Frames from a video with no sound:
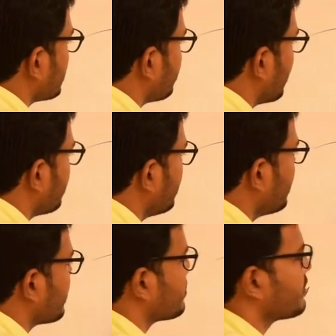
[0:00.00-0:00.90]
with a
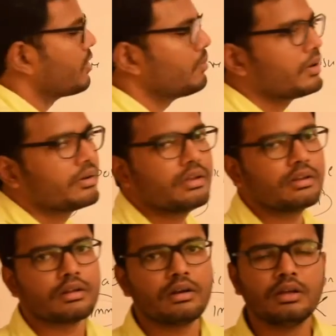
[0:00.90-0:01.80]
permanent restorative
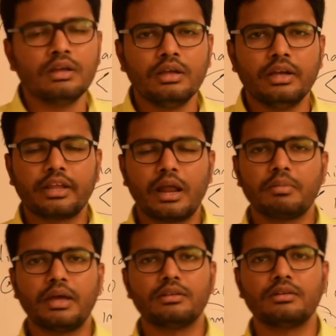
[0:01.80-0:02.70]
material it can
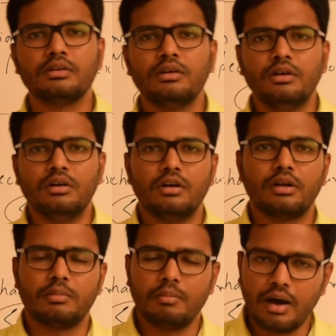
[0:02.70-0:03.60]
be either
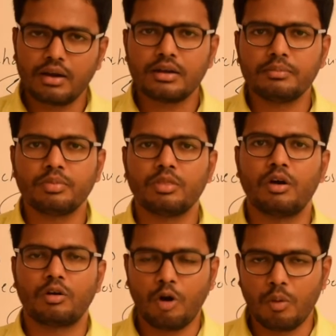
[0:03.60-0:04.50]
an amalgam
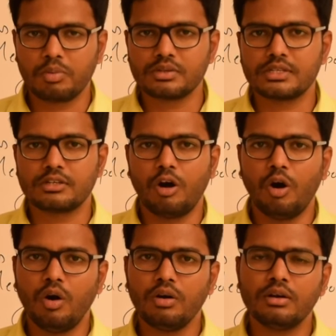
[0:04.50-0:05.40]
or composite
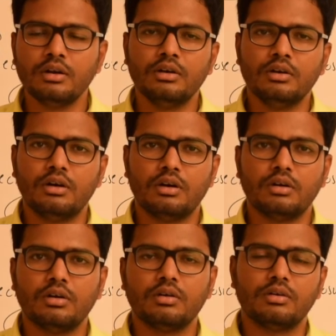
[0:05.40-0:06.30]
or
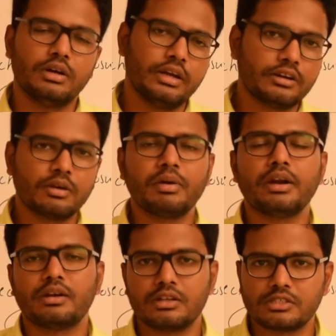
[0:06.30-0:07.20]
uh,
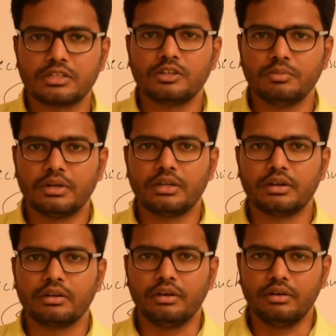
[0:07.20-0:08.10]
intermediate restorative
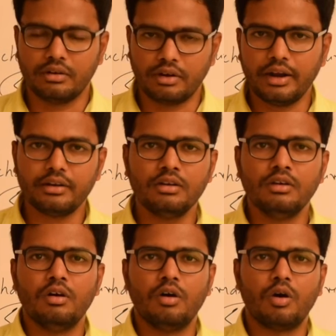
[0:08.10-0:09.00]
material, right?
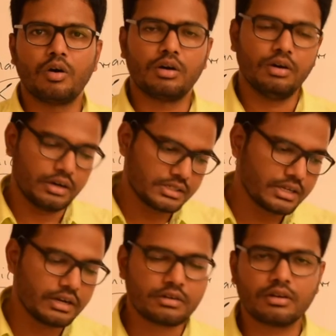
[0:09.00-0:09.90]
Or a
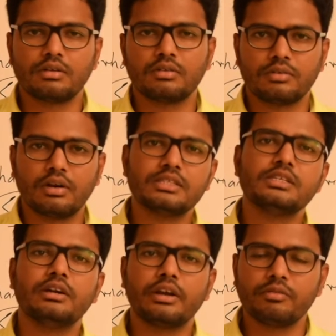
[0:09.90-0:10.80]
resin,
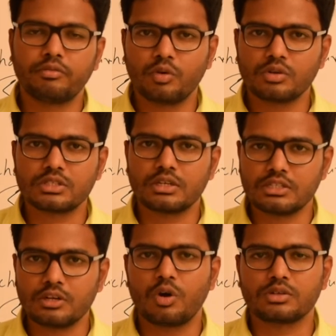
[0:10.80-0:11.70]
resin reinforced
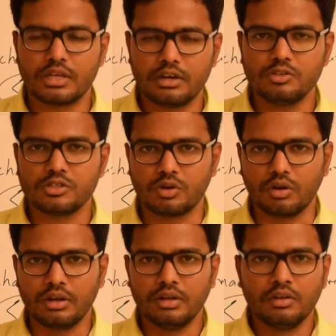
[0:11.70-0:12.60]
zinc oxide
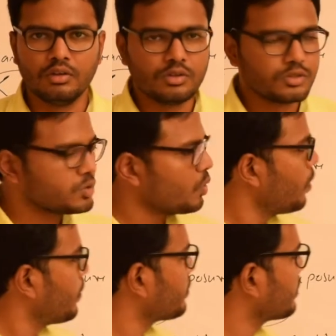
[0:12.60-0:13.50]
eugenol.
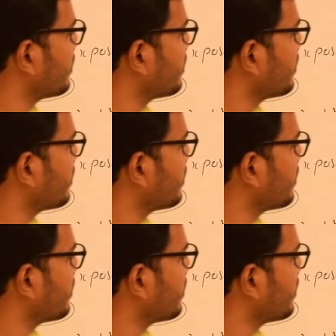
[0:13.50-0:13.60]
So